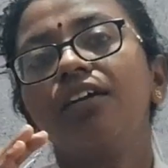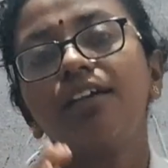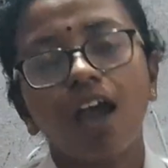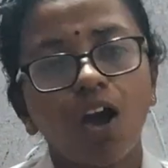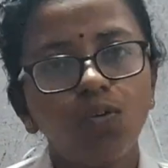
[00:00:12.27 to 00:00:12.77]

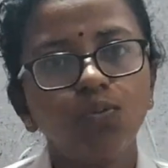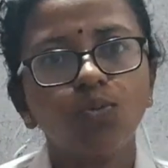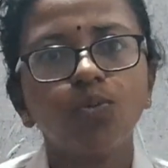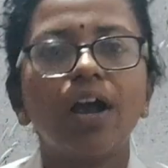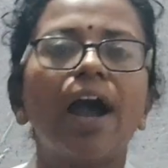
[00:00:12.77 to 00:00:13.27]
Now,
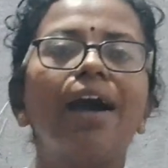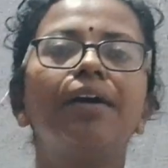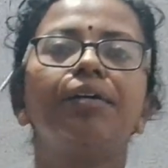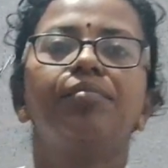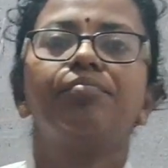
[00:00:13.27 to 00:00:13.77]

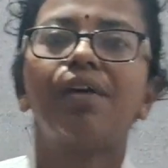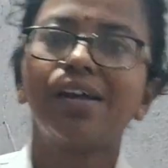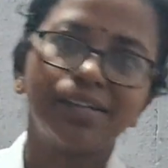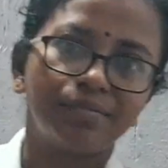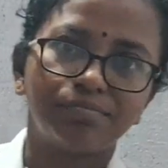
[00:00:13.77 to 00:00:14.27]
I
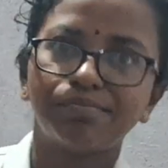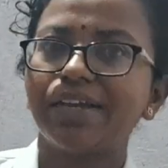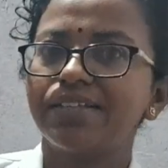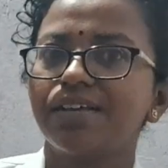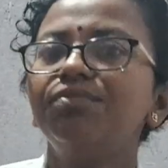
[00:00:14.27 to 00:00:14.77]
am
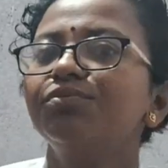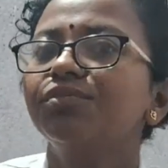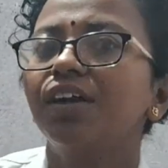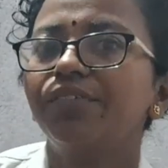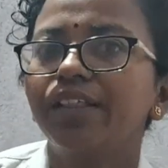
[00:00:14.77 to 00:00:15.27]
myself
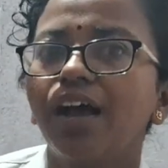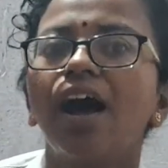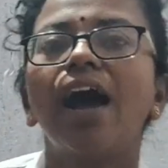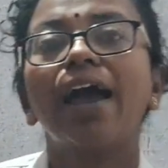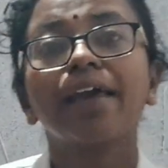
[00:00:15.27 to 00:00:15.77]
Kavitha.
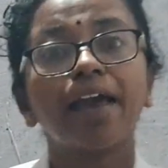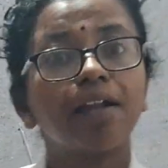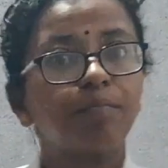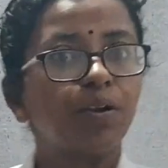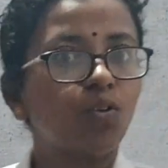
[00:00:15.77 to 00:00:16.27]
I
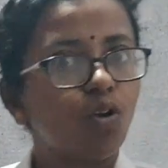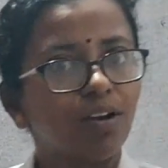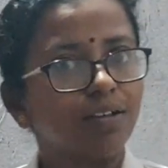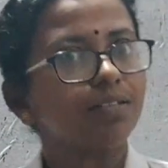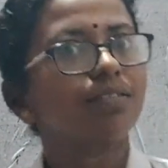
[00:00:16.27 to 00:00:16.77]
can be
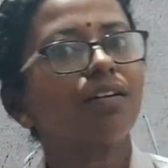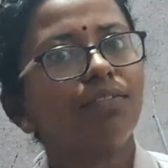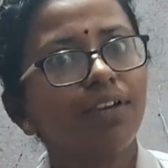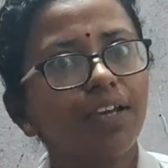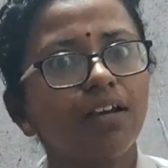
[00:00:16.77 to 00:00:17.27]
called as
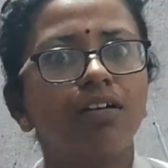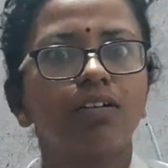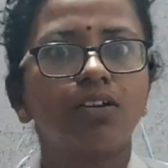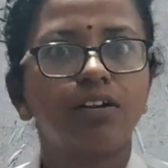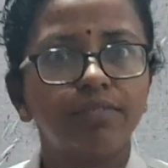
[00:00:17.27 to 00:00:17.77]
Kavi
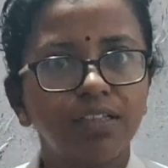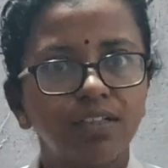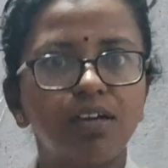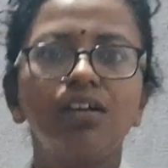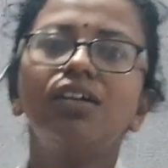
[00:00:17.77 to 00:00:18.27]
or
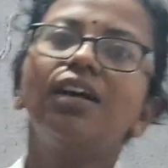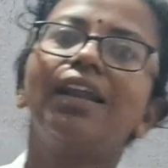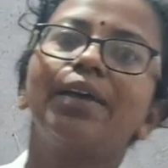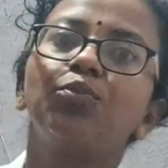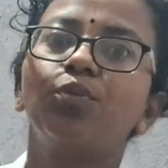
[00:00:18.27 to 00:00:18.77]
Kavitha,
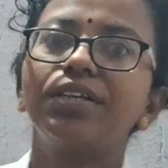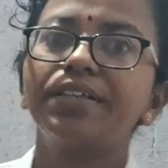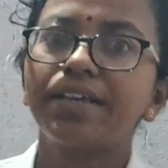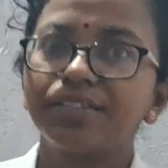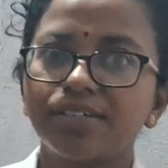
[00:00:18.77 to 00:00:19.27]
likewise,
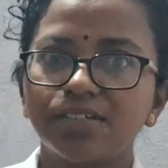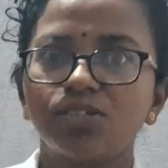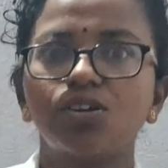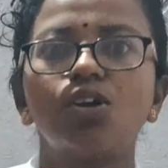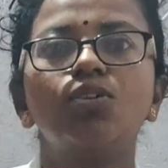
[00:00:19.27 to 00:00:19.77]

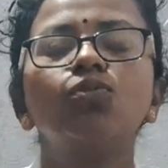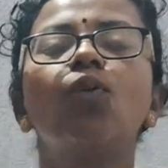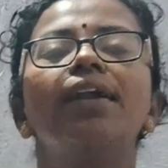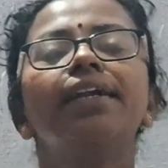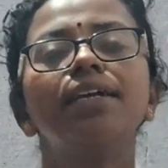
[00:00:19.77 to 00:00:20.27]
etc.
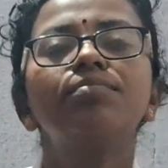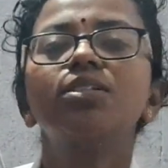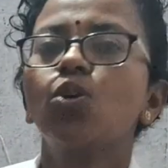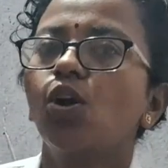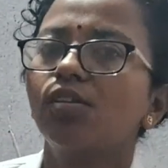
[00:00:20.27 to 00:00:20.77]
One name
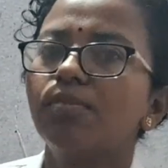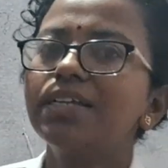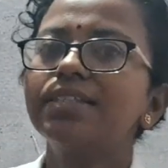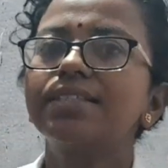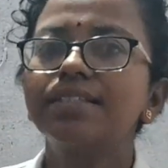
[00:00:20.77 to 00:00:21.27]
is called by
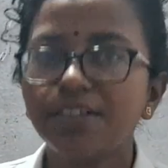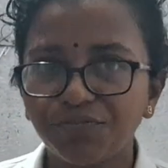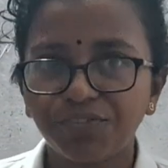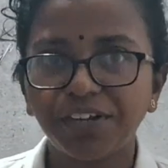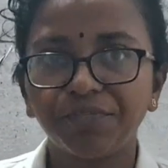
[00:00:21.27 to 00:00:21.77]

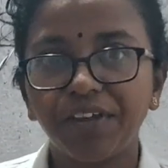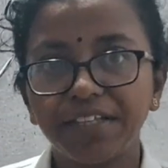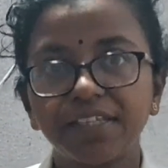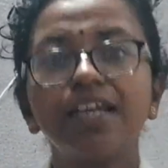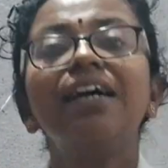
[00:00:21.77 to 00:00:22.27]
different ways.